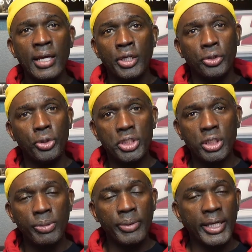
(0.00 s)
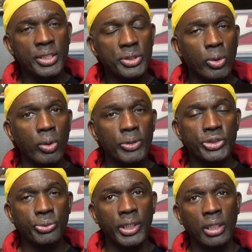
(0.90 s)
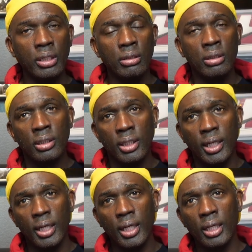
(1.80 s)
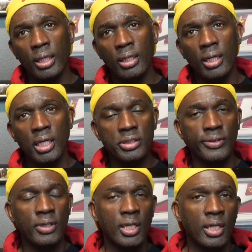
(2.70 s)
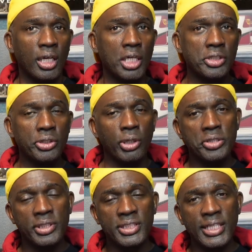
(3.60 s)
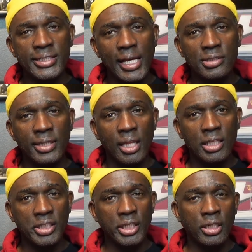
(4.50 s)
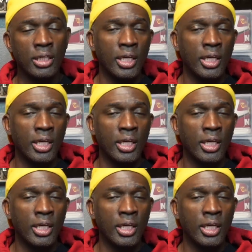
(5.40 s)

you should be making somewhere between $100,000 to $110,000 a year.